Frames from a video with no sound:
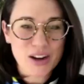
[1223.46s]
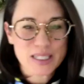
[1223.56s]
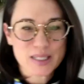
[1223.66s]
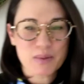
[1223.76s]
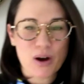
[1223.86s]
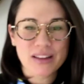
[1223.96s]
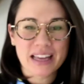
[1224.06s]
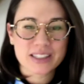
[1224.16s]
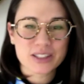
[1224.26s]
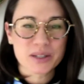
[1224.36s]
the small
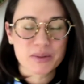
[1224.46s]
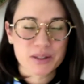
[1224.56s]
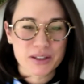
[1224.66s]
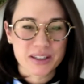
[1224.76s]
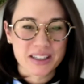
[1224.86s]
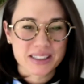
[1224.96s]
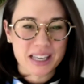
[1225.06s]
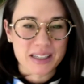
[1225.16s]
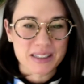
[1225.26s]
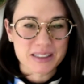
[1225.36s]
like screen where it's
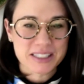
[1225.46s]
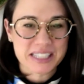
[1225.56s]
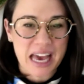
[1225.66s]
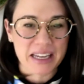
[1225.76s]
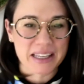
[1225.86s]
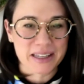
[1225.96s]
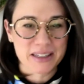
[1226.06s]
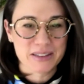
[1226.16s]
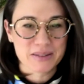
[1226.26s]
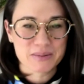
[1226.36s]
like staticky and you.